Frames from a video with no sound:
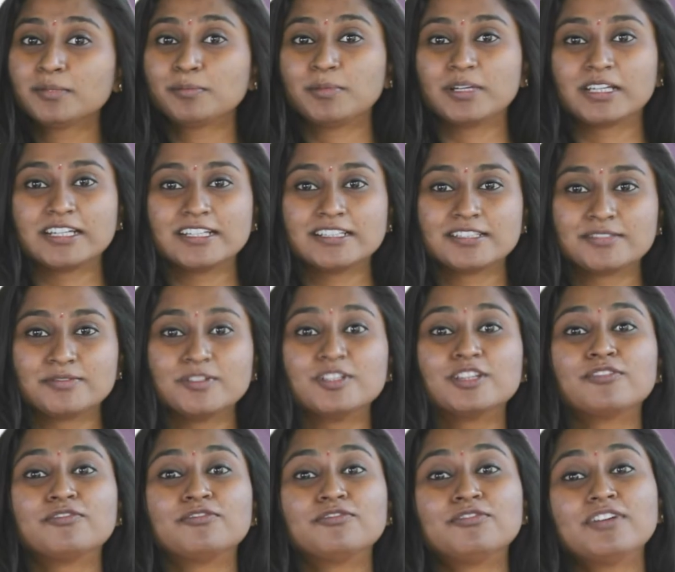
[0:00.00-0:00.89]
begins with the
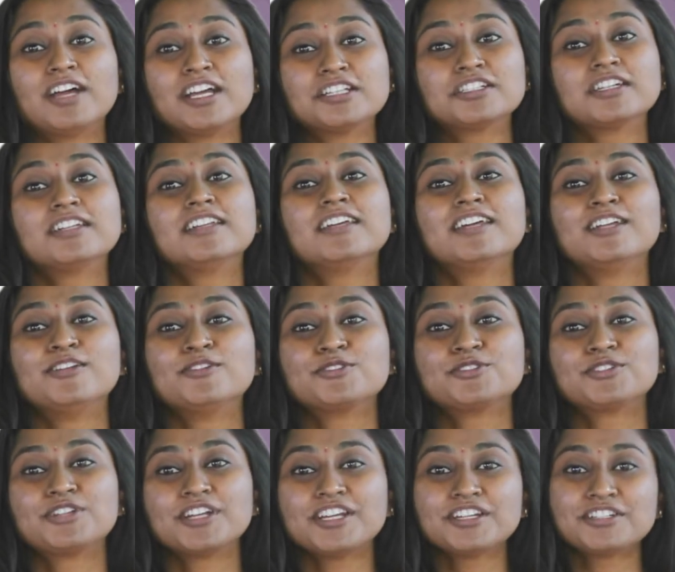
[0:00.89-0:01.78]
fashion
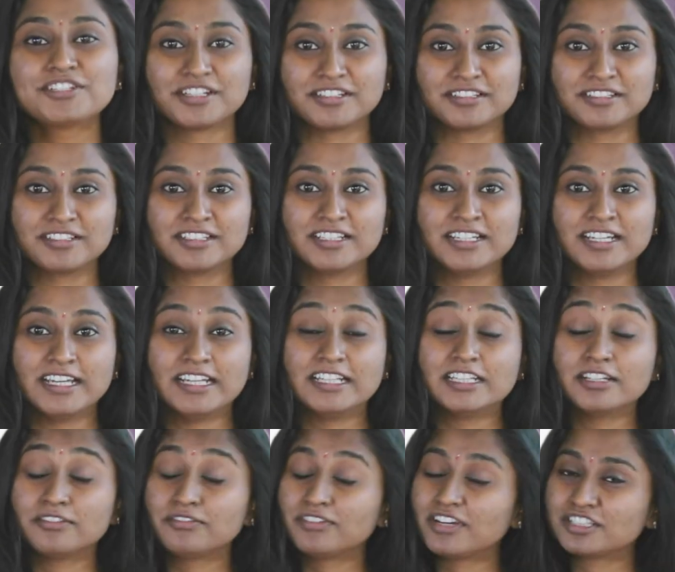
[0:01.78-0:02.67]
illustration in
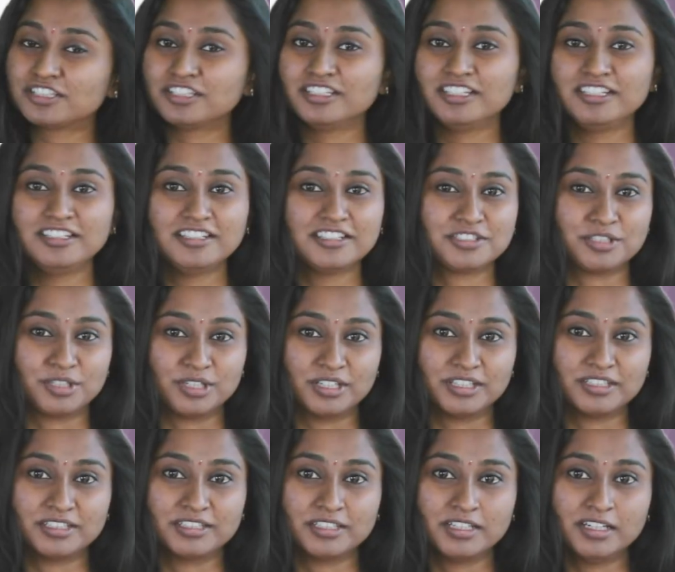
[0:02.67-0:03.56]
the fashion industry.
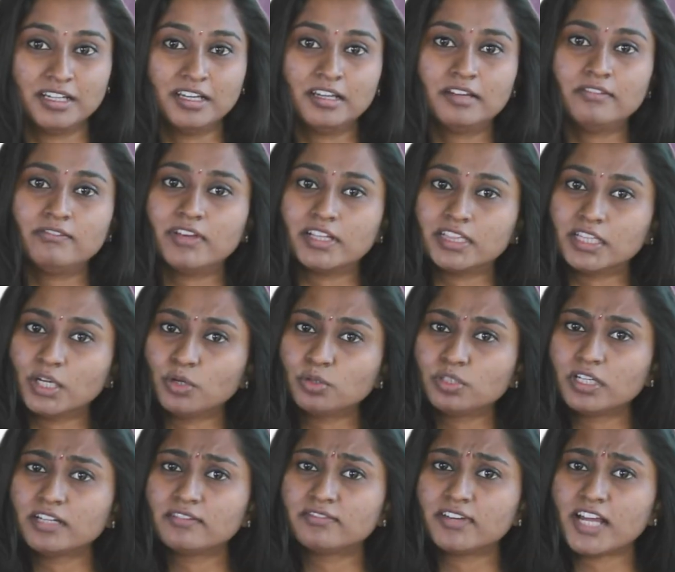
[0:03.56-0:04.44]
Without
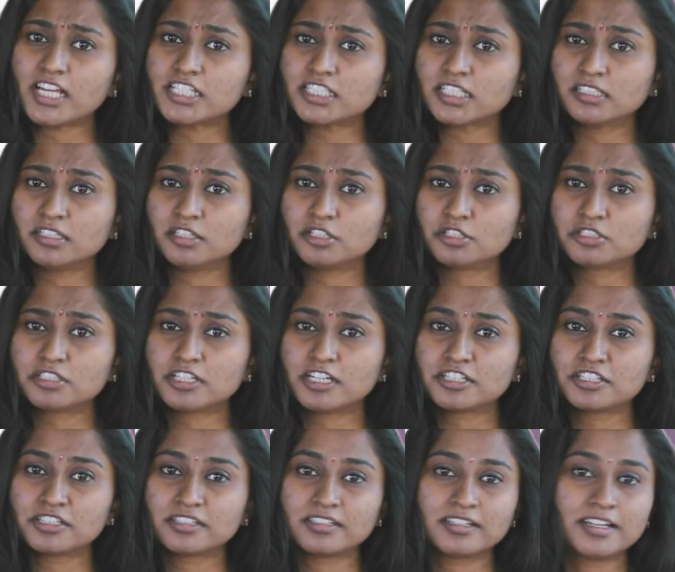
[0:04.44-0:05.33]
a fashion
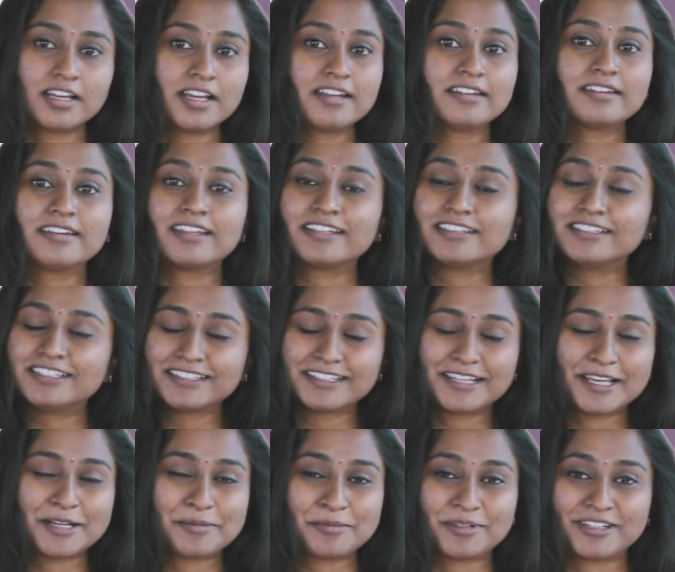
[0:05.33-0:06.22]
illustration, nothing
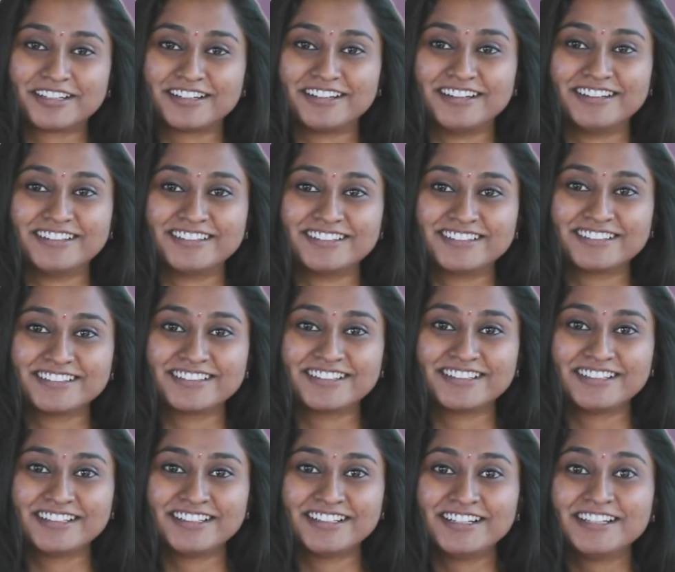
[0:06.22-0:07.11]
can be created.
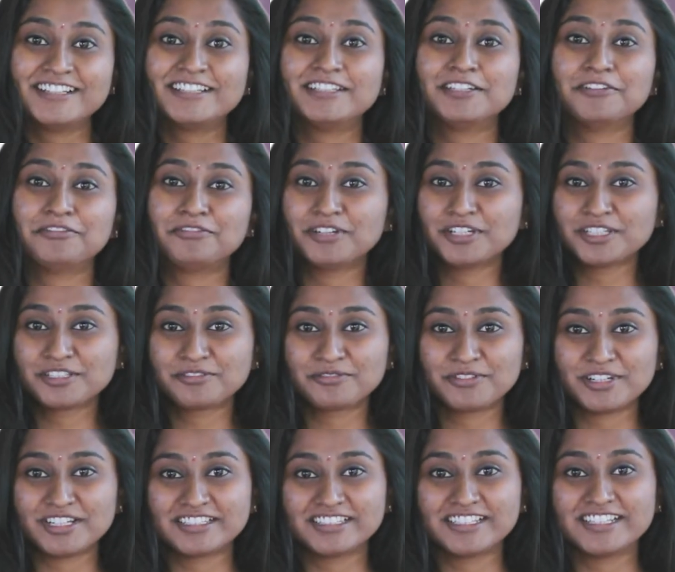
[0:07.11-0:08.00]
The first
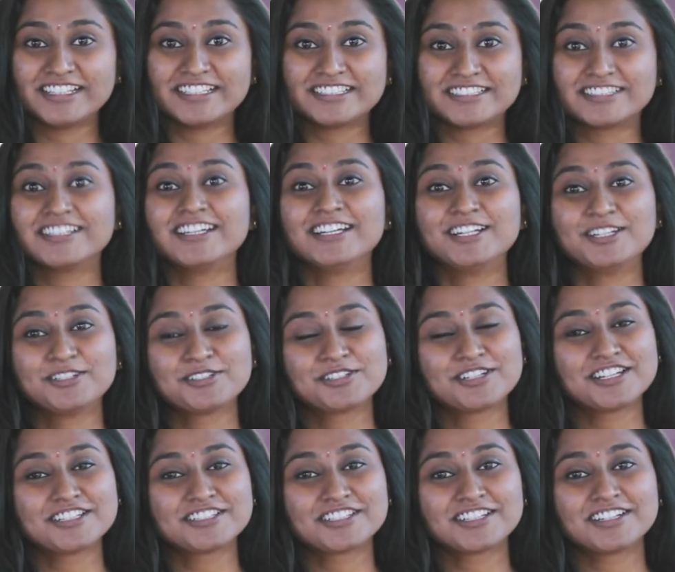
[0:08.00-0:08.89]
phase is the
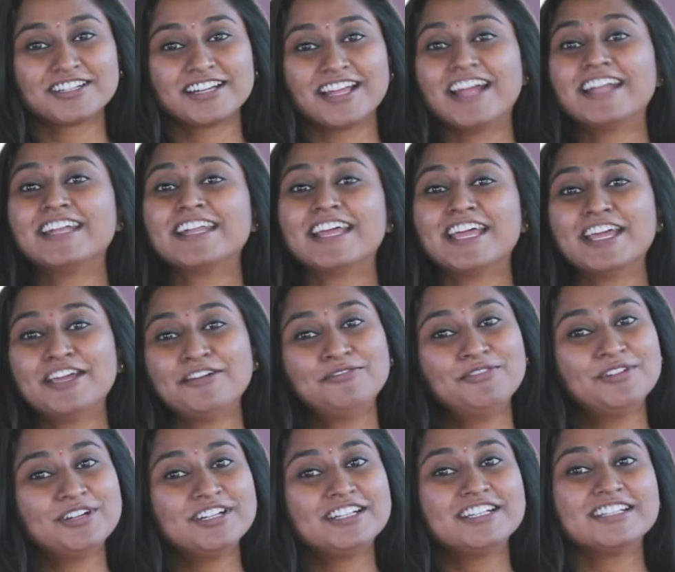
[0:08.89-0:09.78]
illustration and
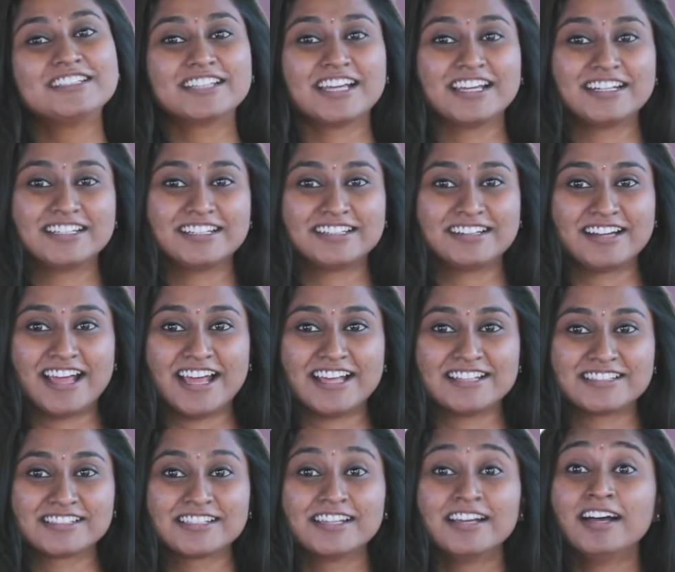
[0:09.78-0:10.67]
every designer has
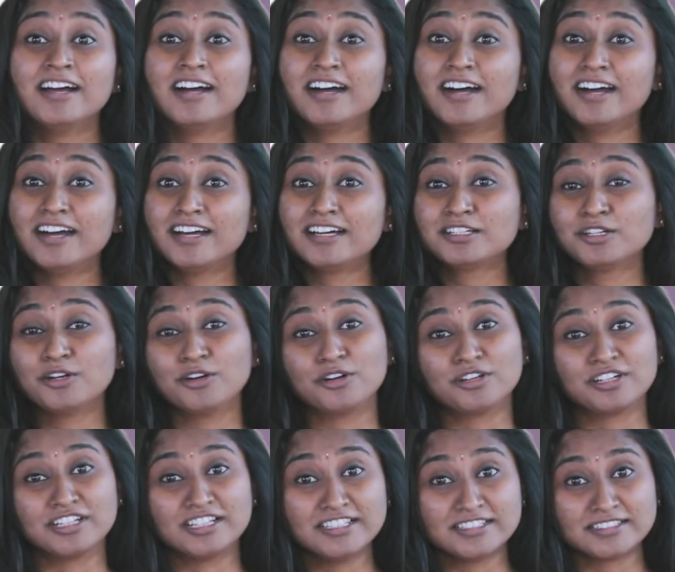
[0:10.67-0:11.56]
her or
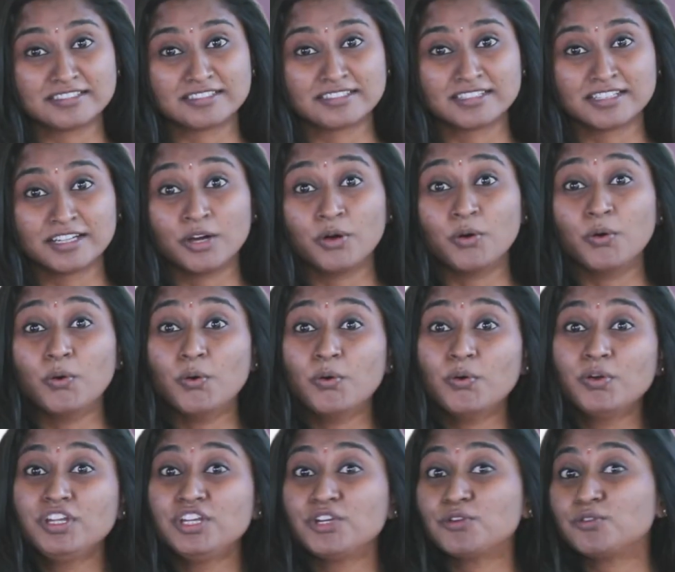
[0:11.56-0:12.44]
his
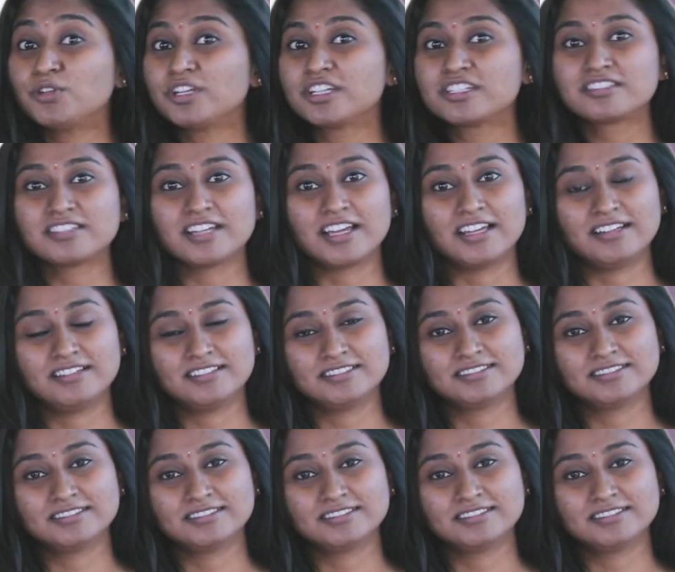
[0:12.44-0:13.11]
own unique style.